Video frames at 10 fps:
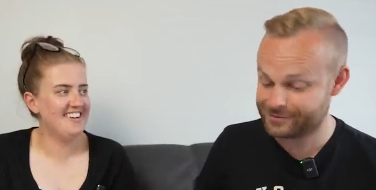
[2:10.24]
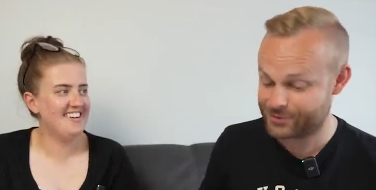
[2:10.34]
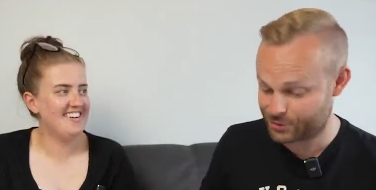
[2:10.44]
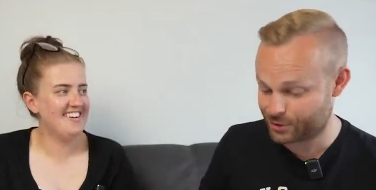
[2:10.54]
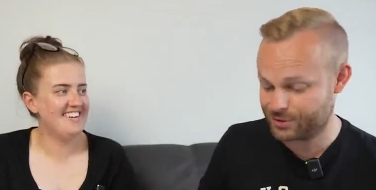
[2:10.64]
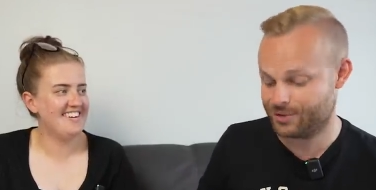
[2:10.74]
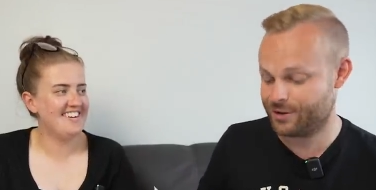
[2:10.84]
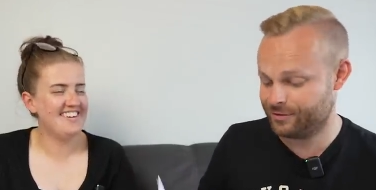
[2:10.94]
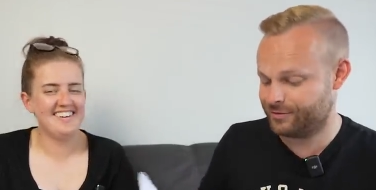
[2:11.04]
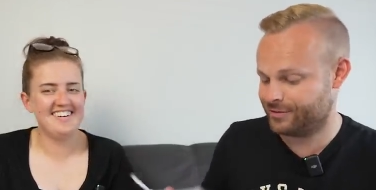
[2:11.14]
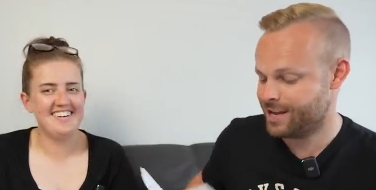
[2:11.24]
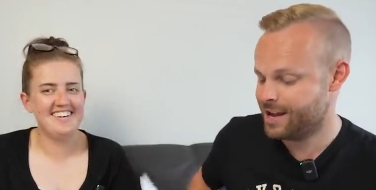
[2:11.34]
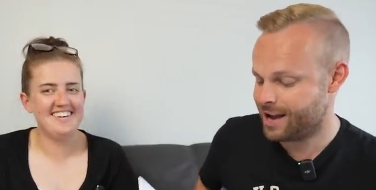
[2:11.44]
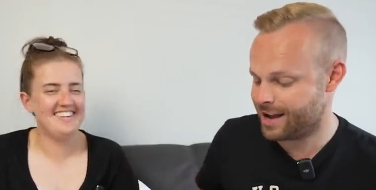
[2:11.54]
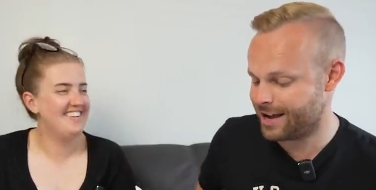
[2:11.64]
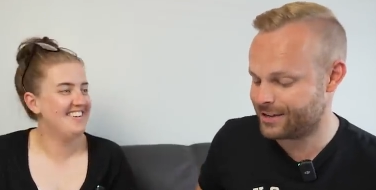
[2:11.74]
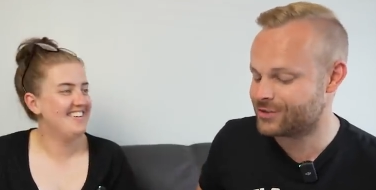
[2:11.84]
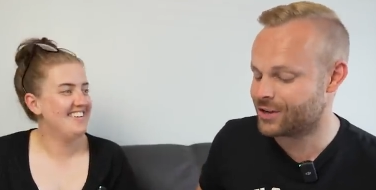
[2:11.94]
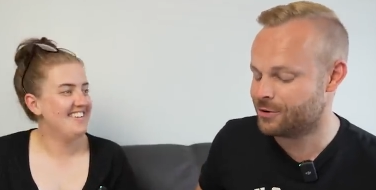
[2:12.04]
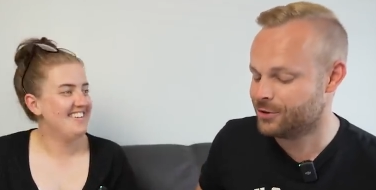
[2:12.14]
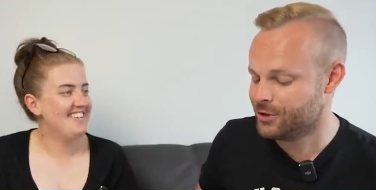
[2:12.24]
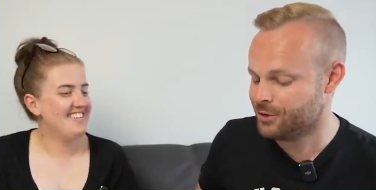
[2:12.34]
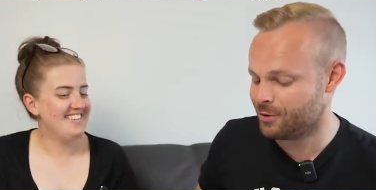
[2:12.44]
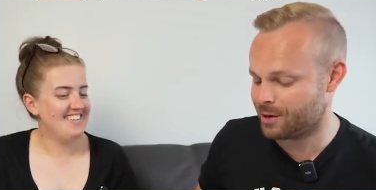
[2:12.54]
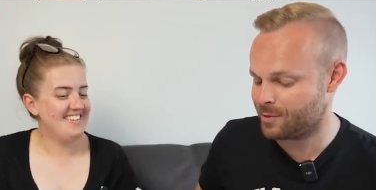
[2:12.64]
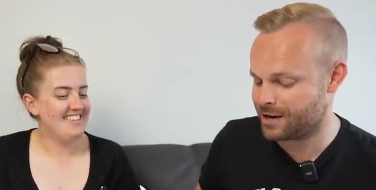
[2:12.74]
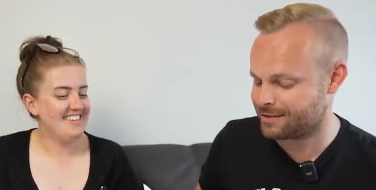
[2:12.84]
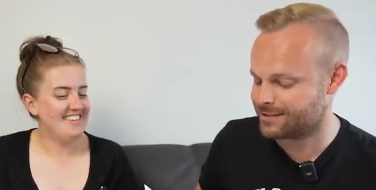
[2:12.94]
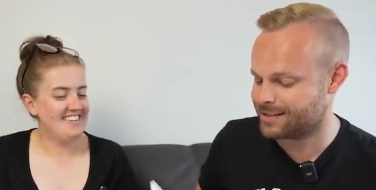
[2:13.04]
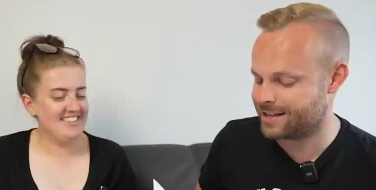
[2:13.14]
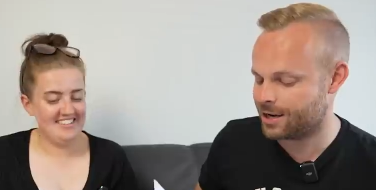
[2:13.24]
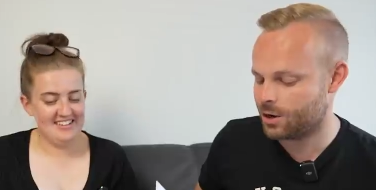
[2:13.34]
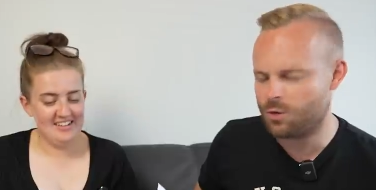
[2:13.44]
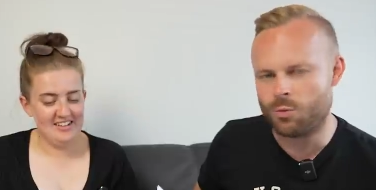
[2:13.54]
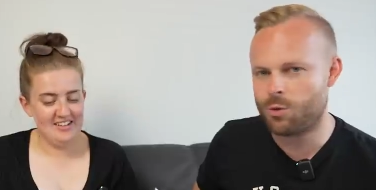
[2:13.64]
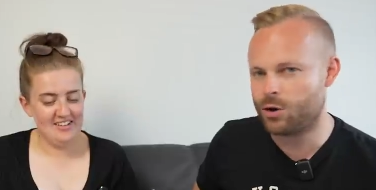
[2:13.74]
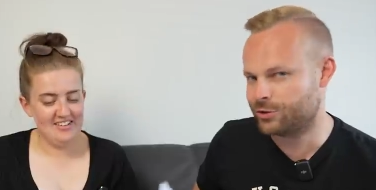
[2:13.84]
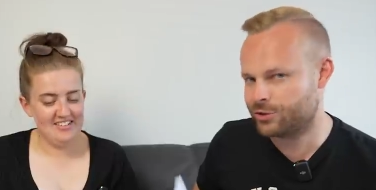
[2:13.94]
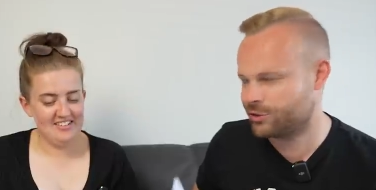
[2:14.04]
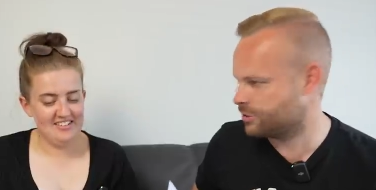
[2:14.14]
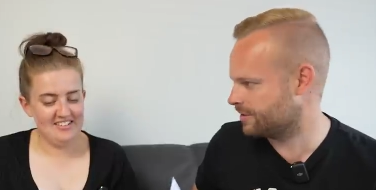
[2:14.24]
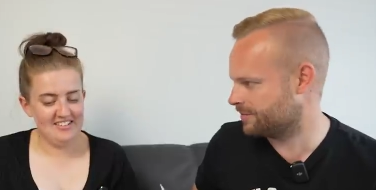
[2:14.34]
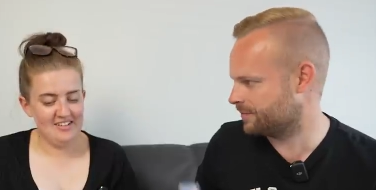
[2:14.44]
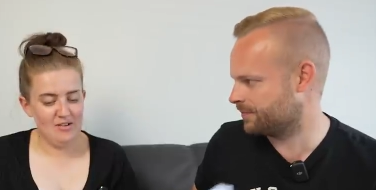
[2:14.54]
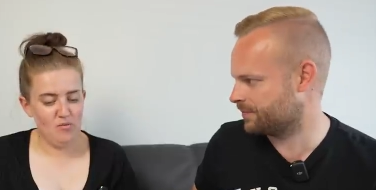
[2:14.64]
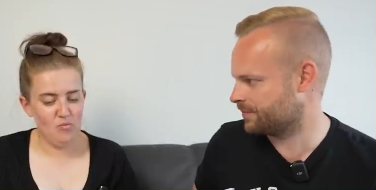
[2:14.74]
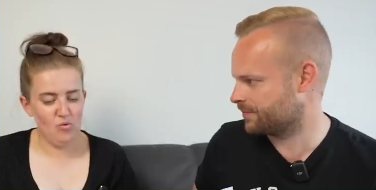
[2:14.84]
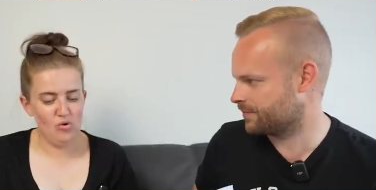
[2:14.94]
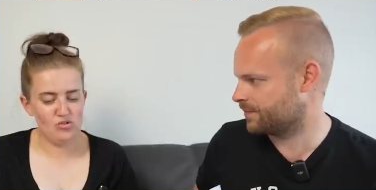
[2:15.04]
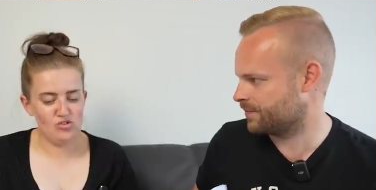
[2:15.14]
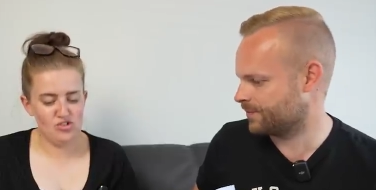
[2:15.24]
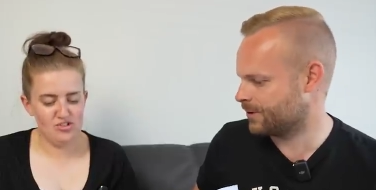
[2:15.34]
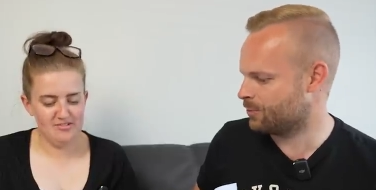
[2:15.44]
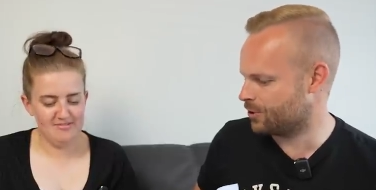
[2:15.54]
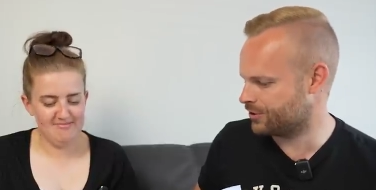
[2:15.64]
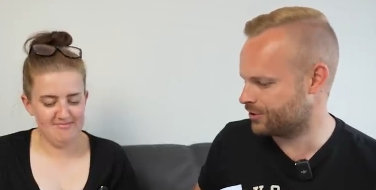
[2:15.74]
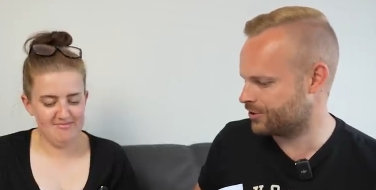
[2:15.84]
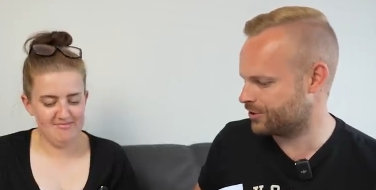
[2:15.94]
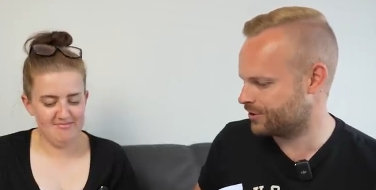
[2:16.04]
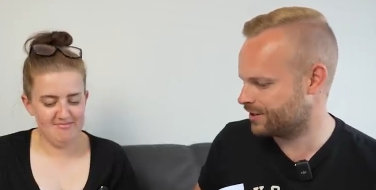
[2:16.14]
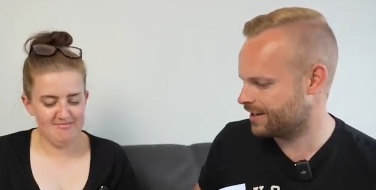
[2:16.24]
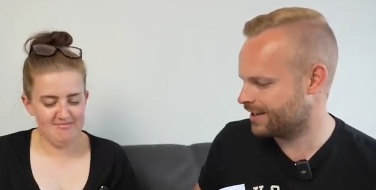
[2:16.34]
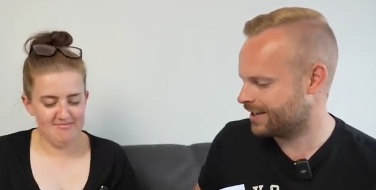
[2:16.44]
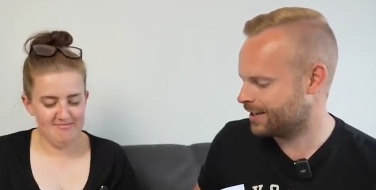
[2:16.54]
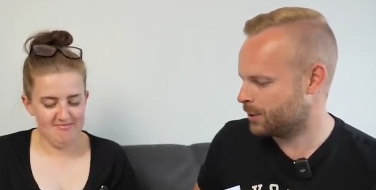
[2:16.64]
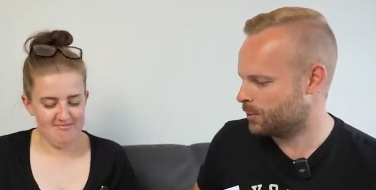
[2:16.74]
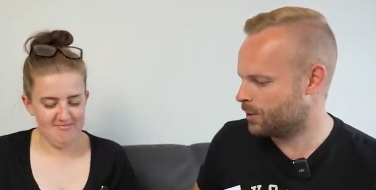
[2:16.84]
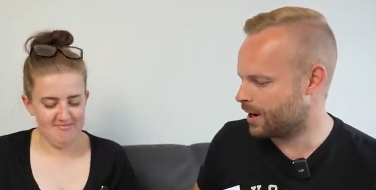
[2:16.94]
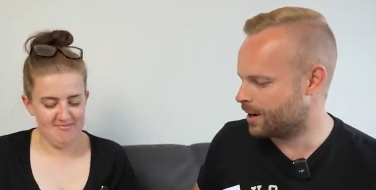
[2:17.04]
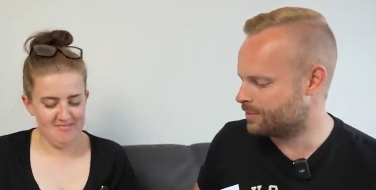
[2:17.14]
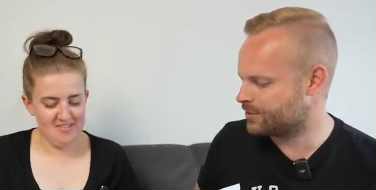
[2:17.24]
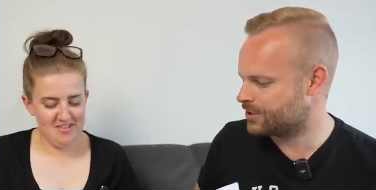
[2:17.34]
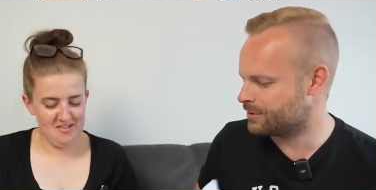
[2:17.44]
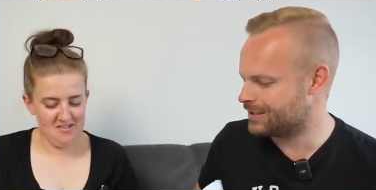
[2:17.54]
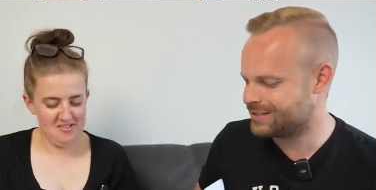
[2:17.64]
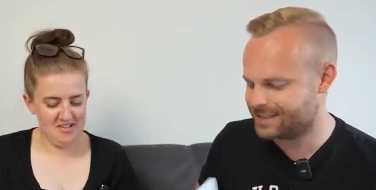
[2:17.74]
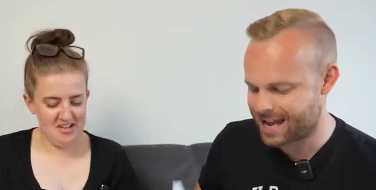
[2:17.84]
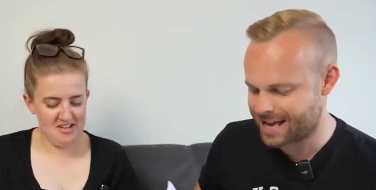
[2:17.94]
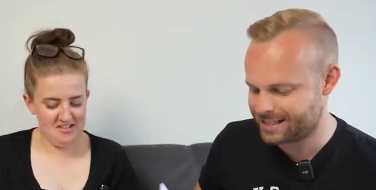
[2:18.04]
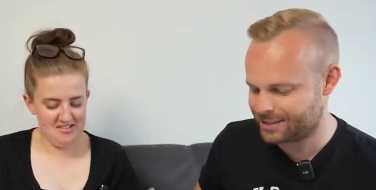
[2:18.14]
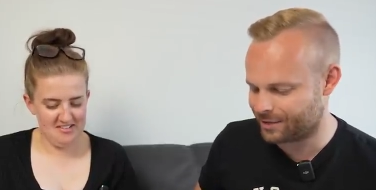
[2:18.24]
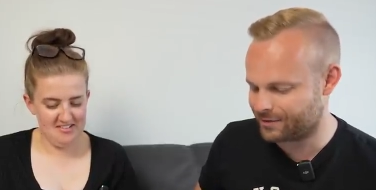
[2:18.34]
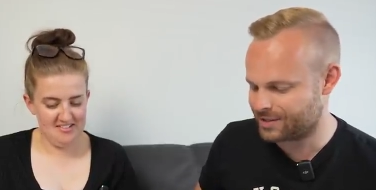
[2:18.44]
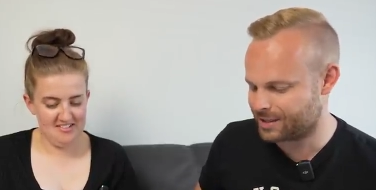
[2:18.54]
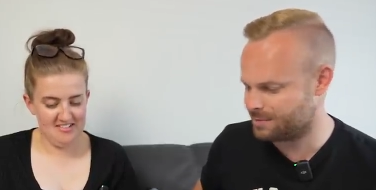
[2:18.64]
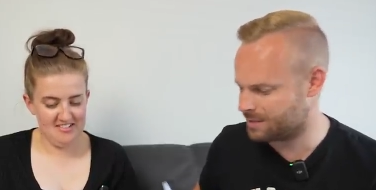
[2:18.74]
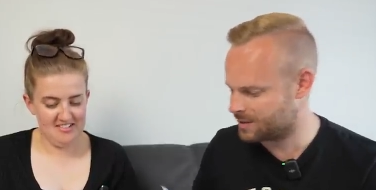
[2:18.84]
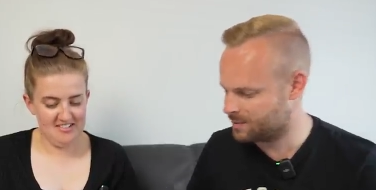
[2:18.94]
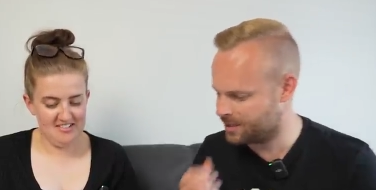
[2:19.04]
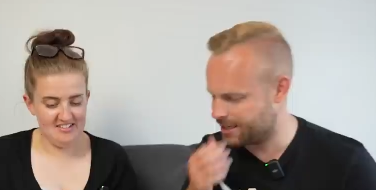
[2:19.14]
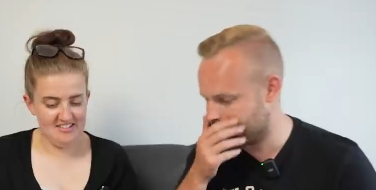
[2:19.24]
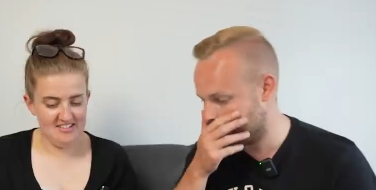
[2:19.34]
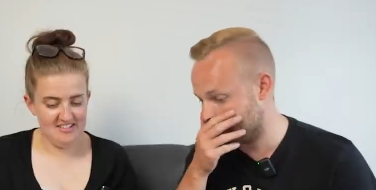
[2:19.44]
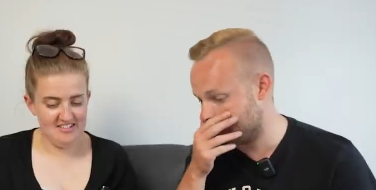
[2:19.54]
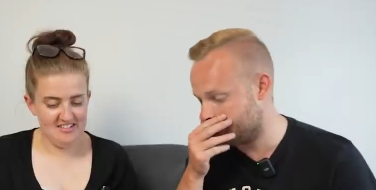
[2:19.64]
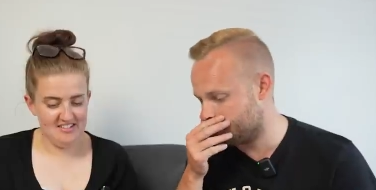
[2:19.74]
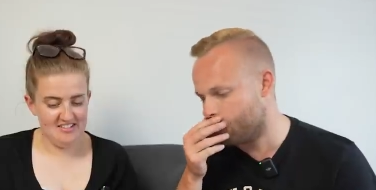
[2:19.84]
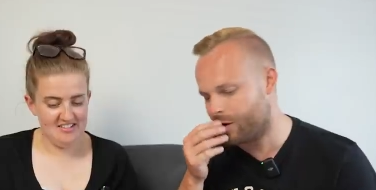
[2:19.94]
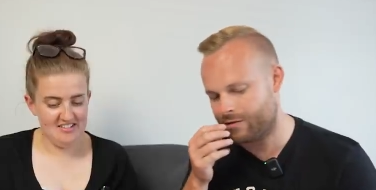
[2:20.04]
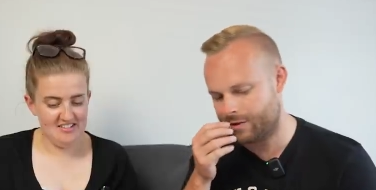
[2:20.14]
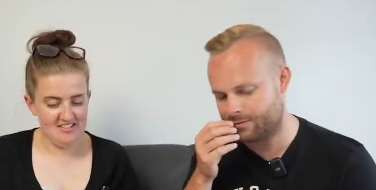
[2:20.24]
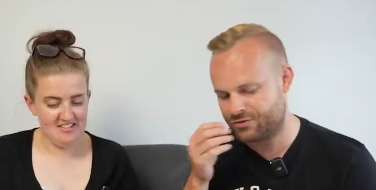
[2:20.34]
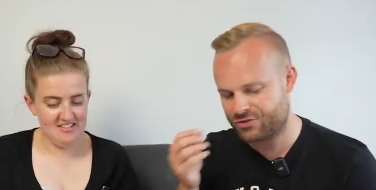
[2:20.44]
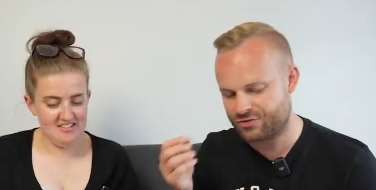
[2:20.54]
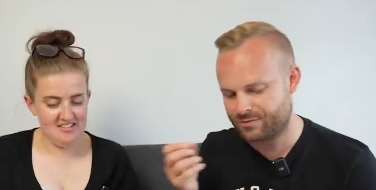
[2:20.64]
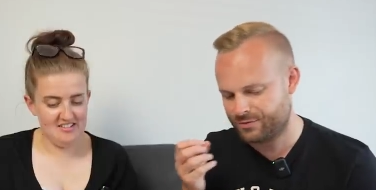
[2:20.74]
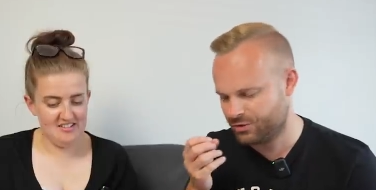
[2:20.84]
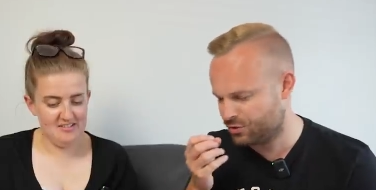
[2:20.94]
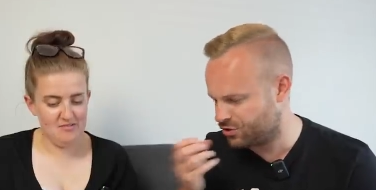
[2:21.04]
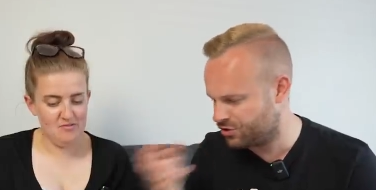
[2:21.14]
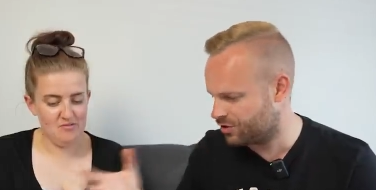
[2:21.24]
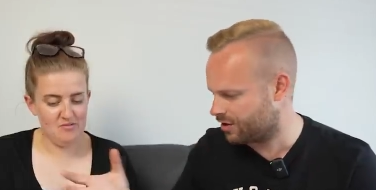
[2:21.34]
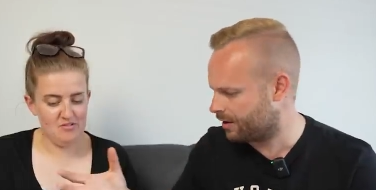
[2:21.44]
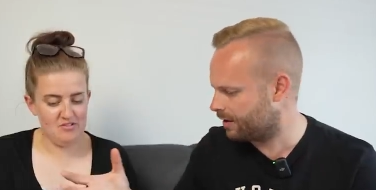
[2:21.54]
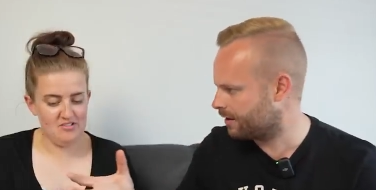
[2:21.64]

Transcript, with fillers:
Speaker 1: sort of. Uh, so you want to pronounce it Wodge. Wodge. Wodge. Um, so a Z obviously must be more of a J